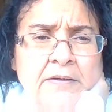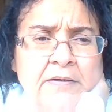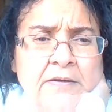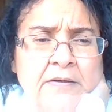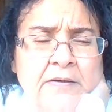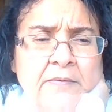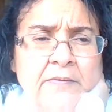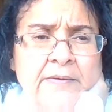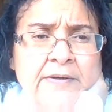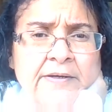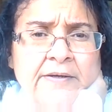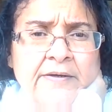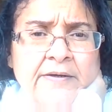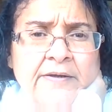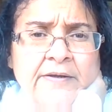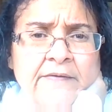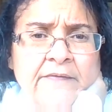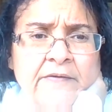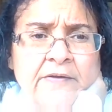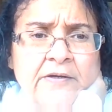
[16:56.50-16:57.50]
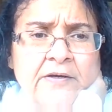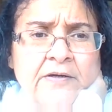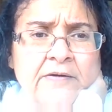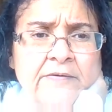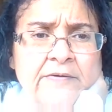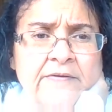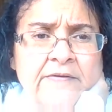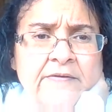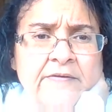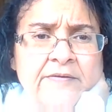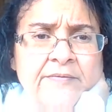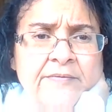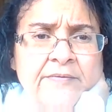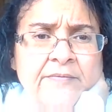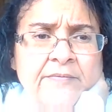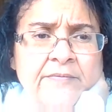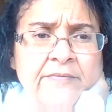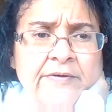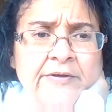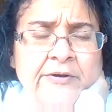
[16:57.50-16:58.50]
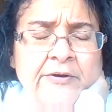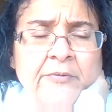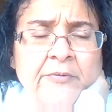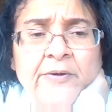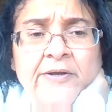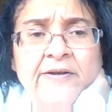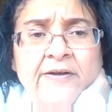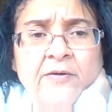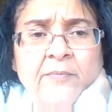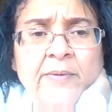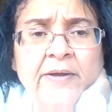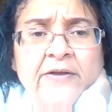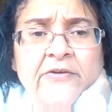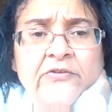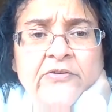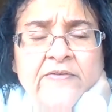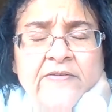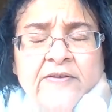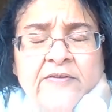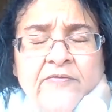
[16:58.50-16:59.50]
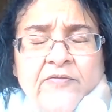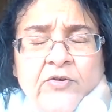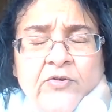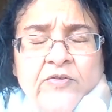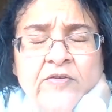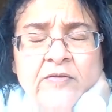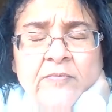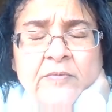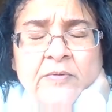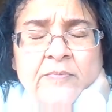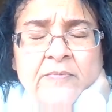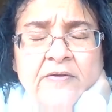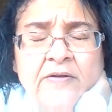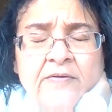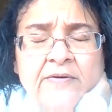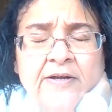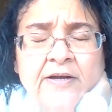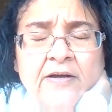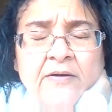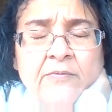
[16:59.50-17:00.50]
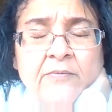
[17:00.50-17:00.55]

All right. And then always, we tell patients if your symptoms are not